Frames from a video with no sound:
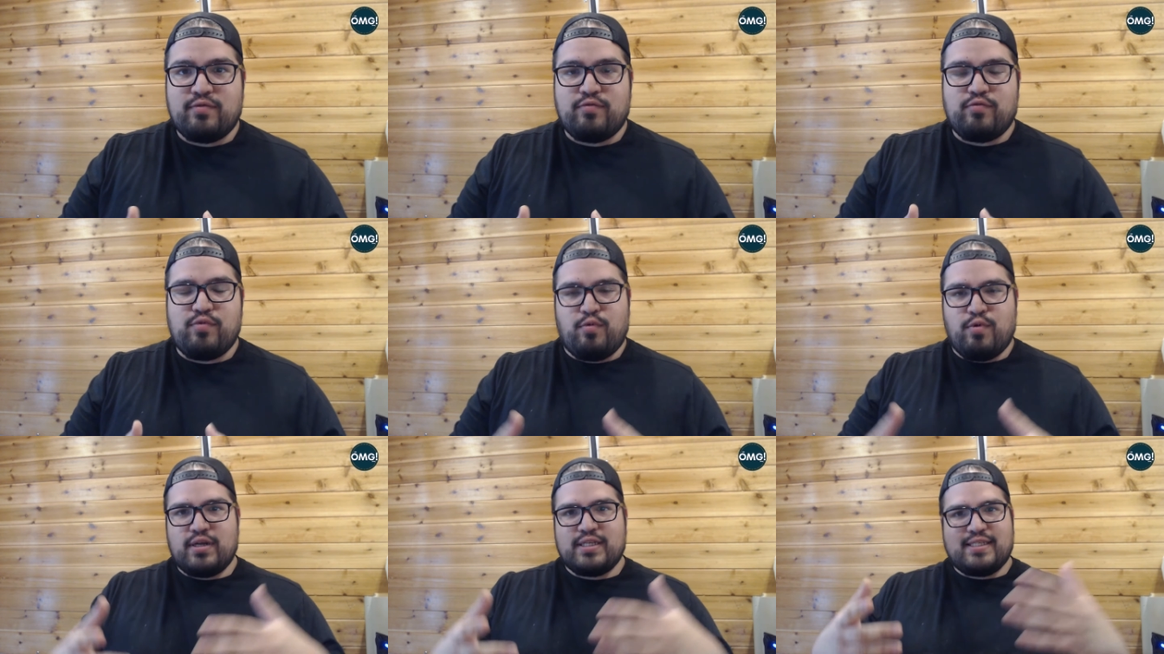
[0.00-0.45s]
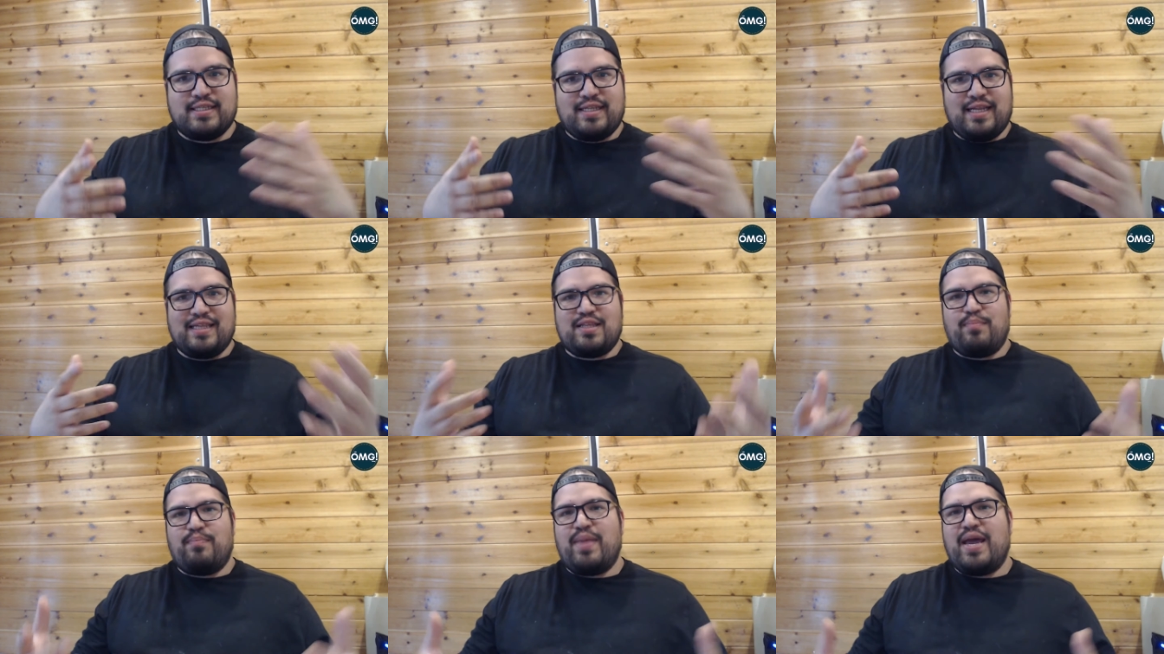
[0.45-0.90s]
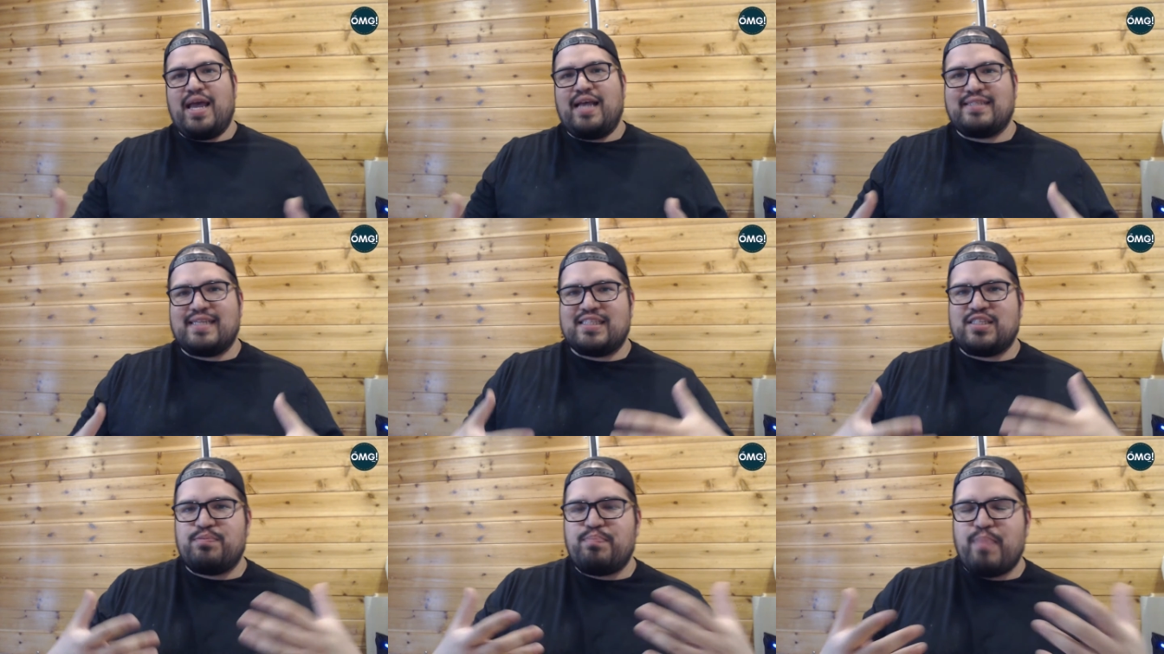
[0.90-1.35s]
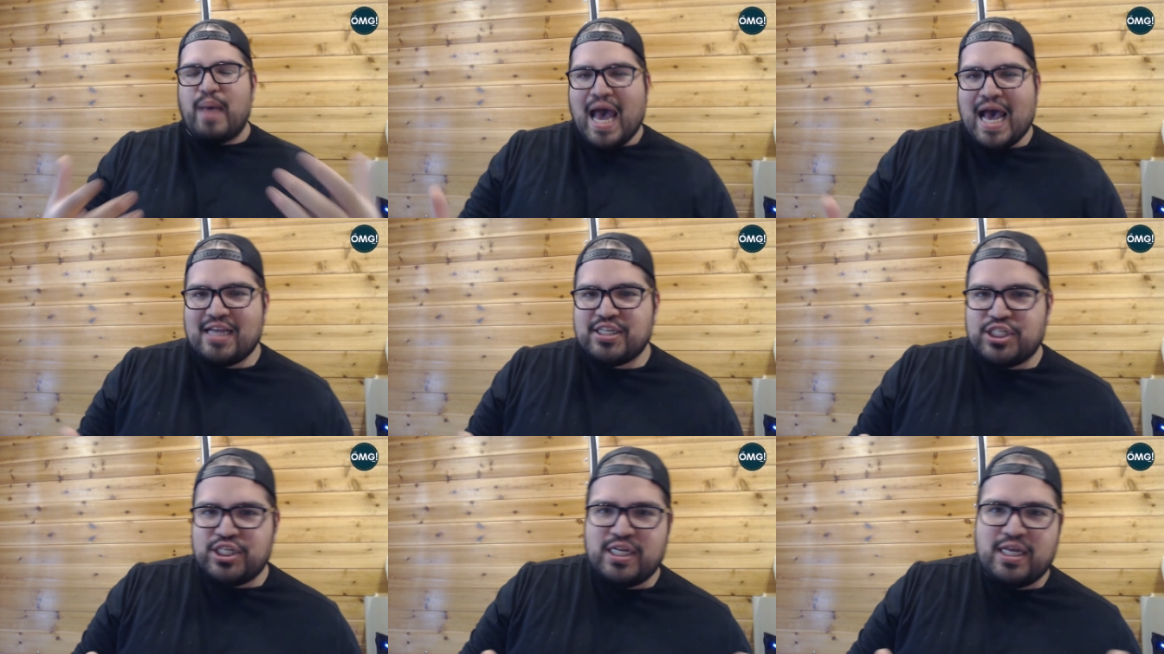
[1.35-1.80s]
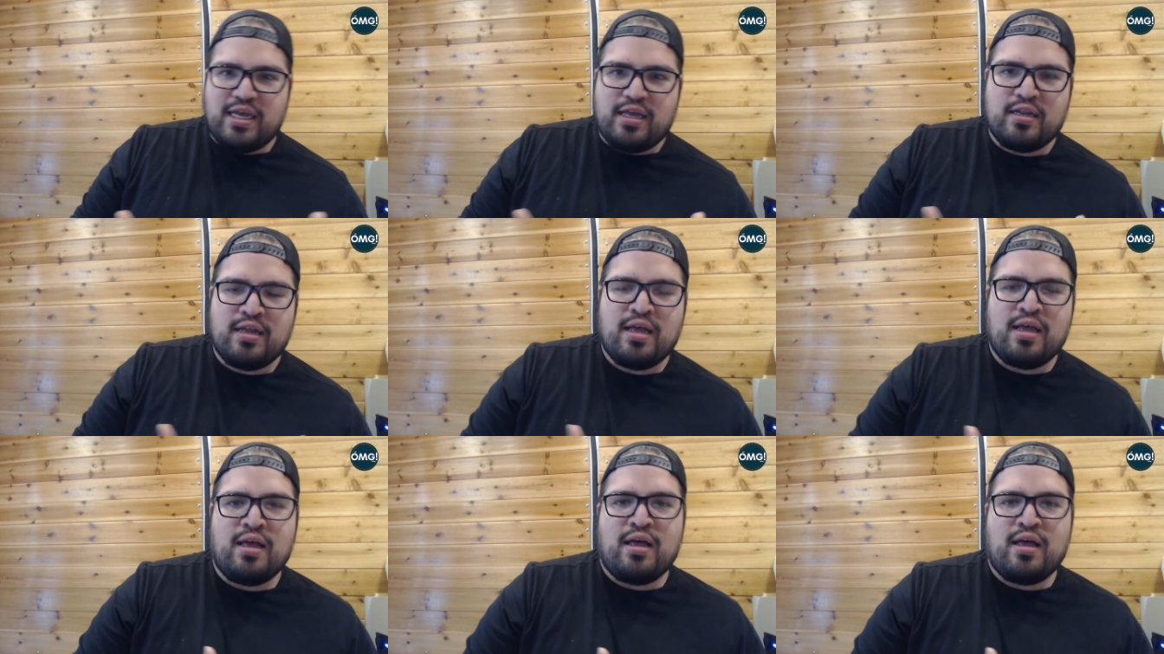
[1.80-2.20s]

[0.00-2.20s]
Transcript: We want to select a base that's passionate,